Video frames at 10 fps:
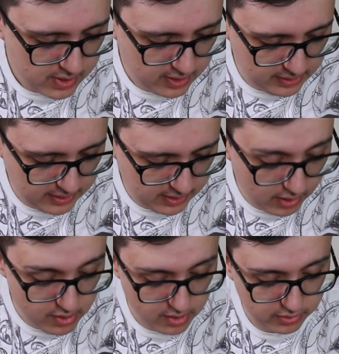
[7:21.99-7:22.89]

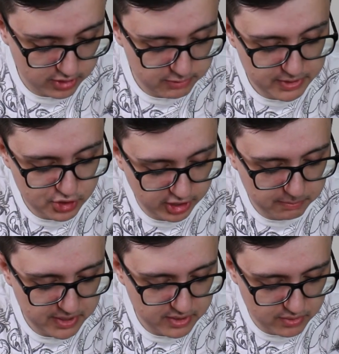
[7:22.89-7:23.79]
Oh no, crispy
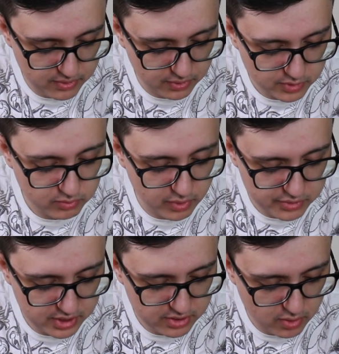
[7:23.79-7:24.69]
chickpea noodles,
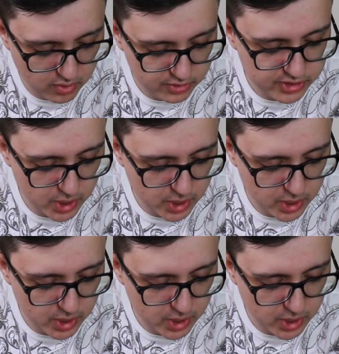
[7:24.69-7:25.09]
roasted corn,